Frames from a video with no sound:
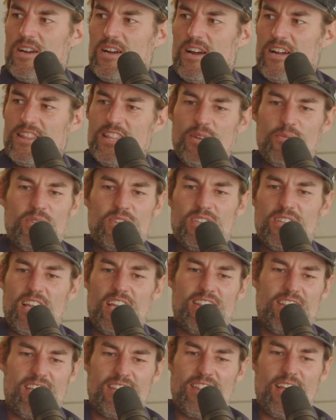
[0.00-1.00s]
And
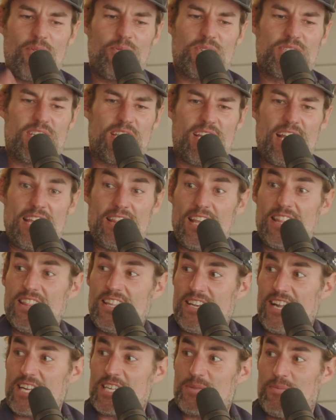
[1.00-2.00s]
then that was it. And then the
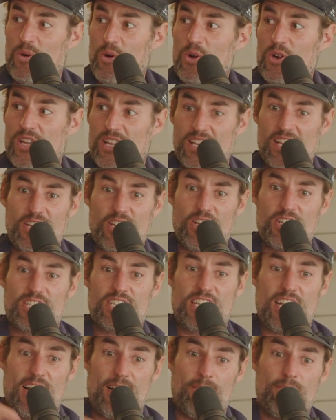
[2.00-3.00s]
next morning, he goes,
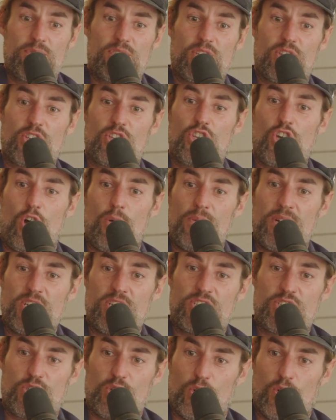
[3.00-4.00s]
"Come to the Comedy
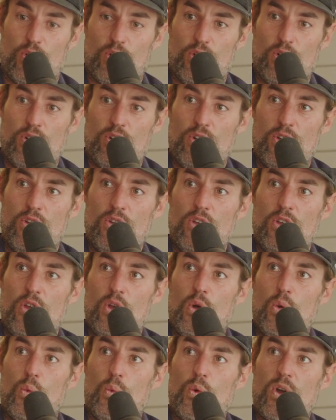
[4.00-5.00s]
Store.
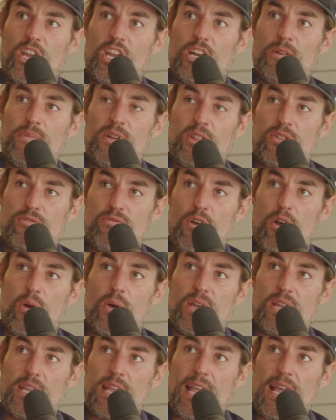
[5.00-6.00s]
We're going to be
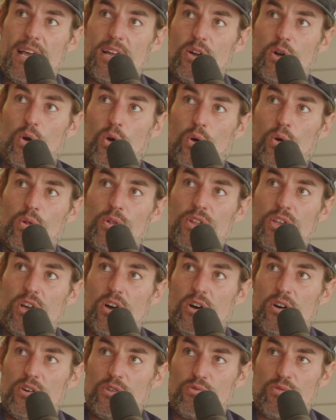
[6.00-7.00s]
throwing out all the
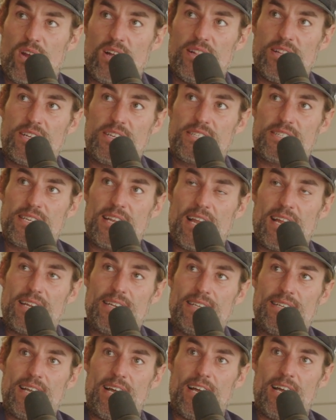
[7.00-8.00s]
old relics
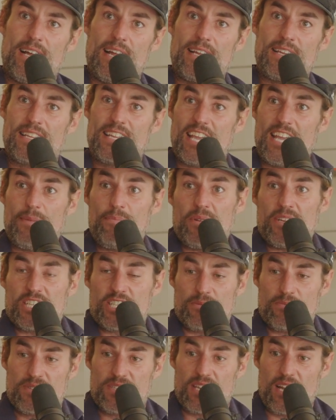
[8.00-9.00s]
and keeping
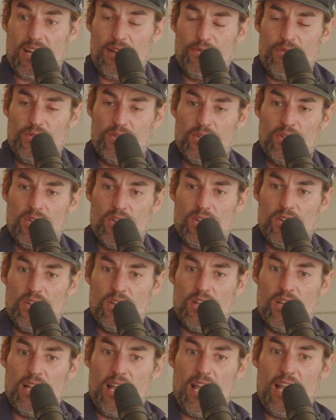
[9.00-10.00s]
some stuff.
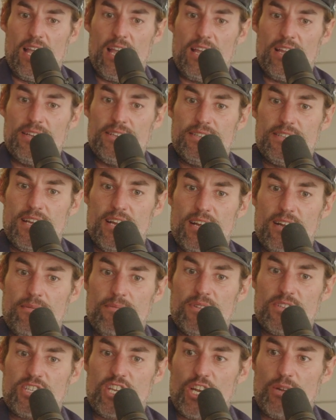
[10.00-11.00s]
And
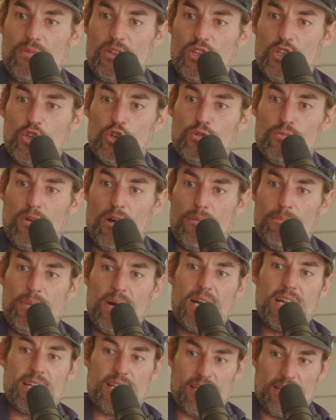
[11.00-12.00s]
it's going to be you and my
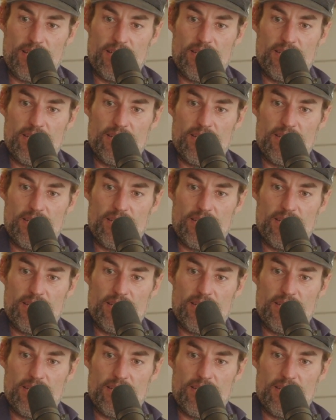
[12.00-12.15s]
buddy."